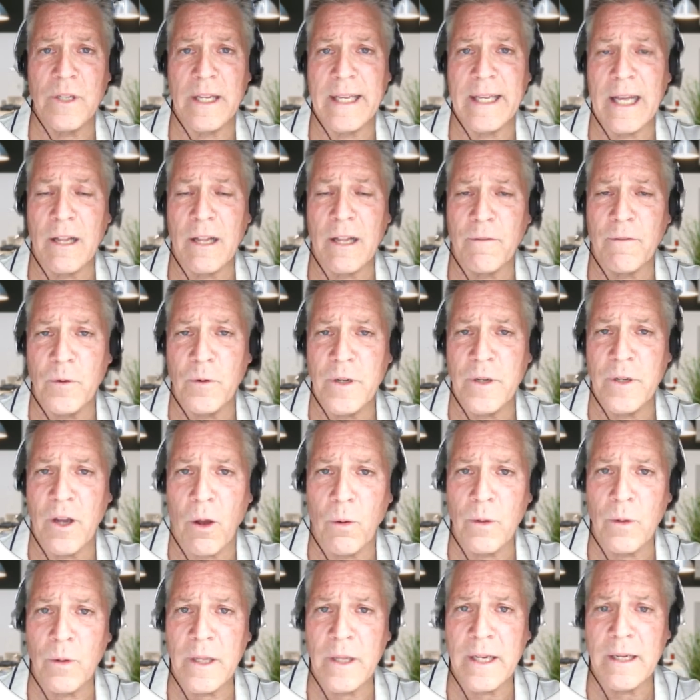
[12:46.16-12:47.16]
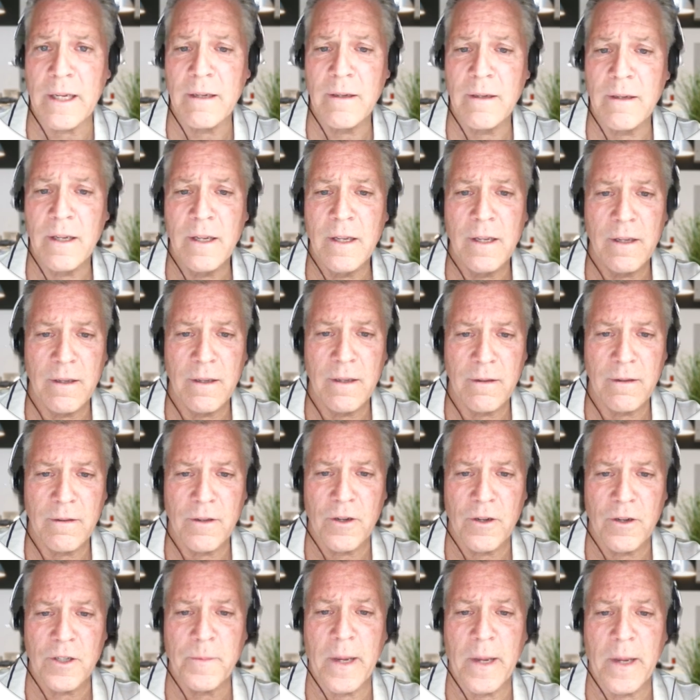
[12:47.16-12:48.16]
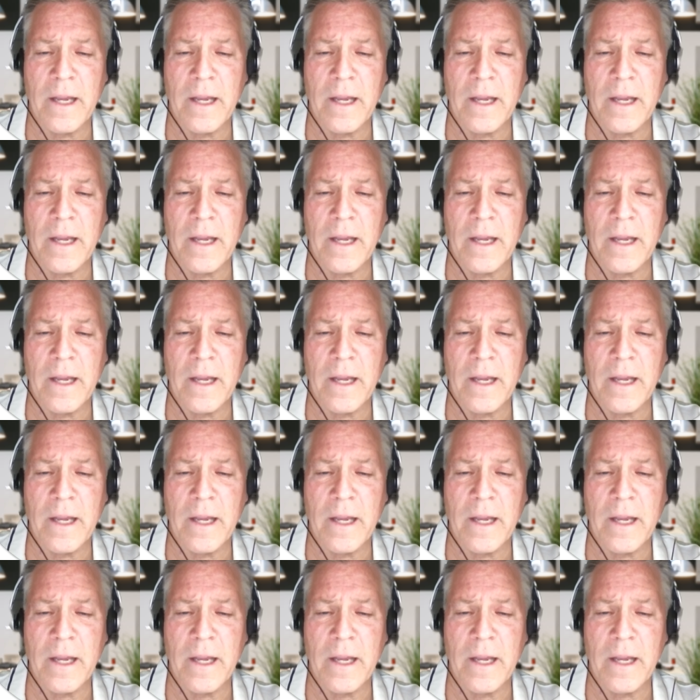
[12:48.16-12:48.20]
I do loans in California only.